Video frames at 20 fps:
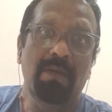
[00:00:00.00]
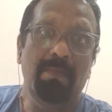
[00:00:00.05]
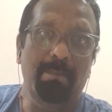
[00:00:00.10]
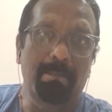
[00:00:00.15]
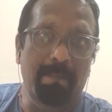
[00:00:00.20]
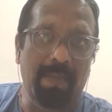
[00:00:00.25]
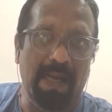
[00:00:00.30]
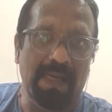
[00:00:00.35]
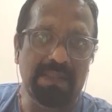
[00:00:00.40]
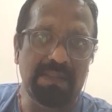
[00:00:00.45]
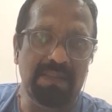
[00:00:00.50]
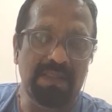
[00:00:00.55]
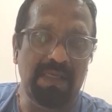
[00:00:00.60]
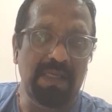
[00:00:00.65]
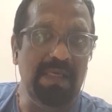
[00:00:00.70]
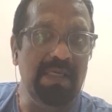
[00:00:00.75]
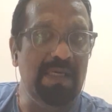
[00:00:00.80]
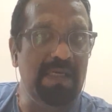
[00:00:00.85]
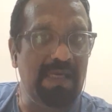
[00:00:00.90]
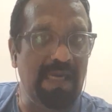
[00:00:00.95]
But
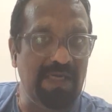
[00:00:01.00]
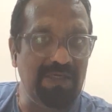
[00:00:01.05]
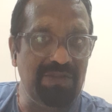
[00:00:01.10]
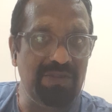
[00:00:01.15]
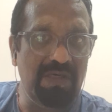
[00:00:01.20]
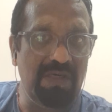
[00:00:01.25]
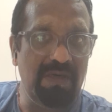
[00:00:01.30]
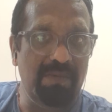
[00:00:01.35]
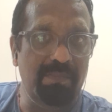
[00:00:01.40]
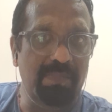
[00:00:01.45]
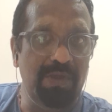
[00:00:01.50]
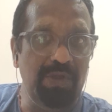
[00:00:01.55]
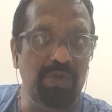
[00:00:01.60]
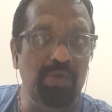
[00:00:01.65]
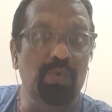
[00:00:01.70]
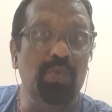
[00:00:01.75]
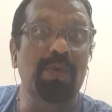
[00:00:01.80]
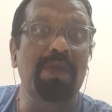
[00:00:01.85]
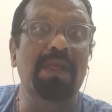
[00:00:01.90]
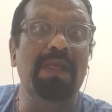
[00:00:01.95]
in a rational number,
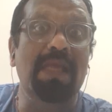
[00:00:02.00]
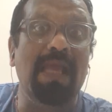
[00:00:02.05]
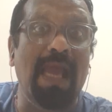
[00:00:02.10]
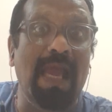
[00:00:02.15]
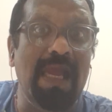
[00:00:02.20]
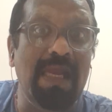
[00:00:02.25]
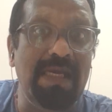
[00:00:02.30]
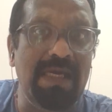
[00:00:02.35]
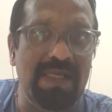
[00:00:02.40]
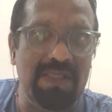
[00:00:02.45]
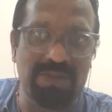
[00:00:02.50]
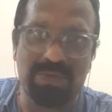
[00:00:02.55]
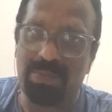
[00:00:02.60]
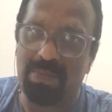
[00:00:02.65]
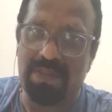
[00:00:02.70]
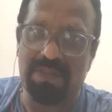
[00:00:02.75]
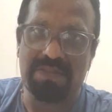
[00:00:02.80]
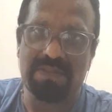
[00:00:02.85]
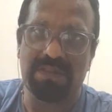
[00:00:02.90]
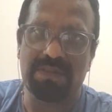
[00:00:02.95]
you can
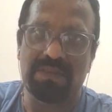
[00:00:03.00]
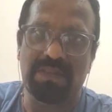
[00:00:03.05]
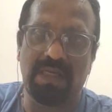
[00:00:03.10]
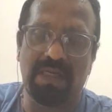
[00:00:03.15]
express it.